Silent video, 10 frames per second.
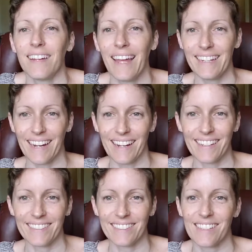Hey
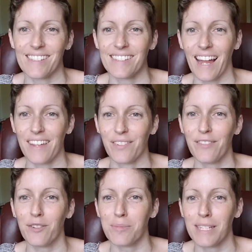guys, this is
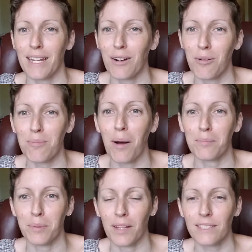Ivy from Stay at Home
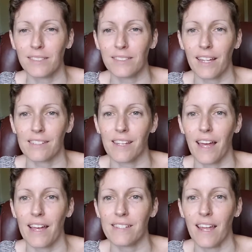Mom Plus. That's
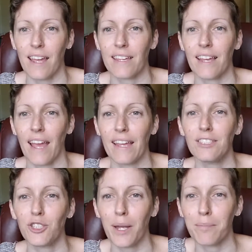S A
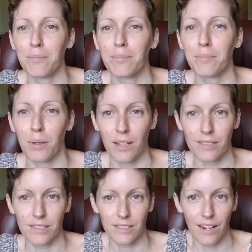H M
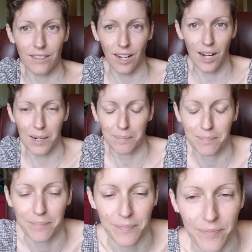Plus.com.
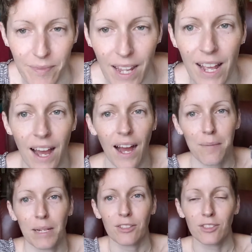
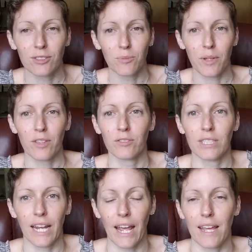I'm here with you
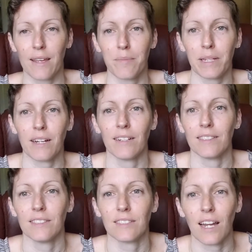today
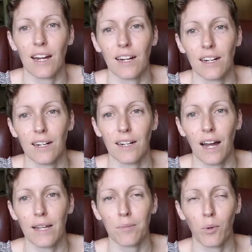because uh,
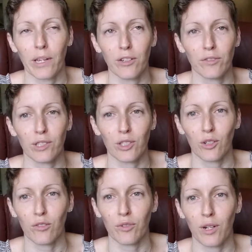I am way
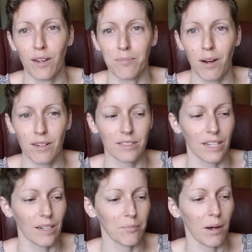overdue for
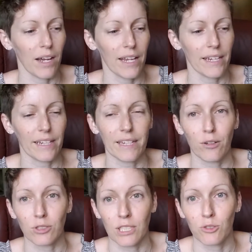unboxing my
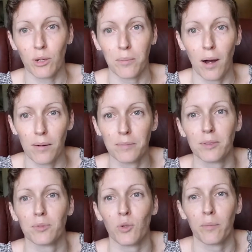Ecocentric Mom
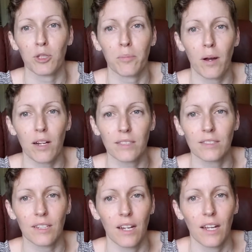subscription
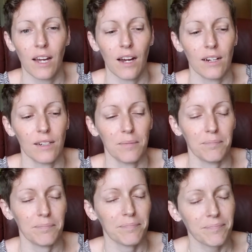box.
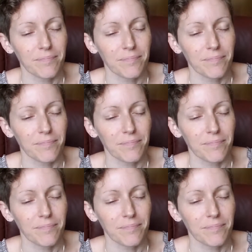Um,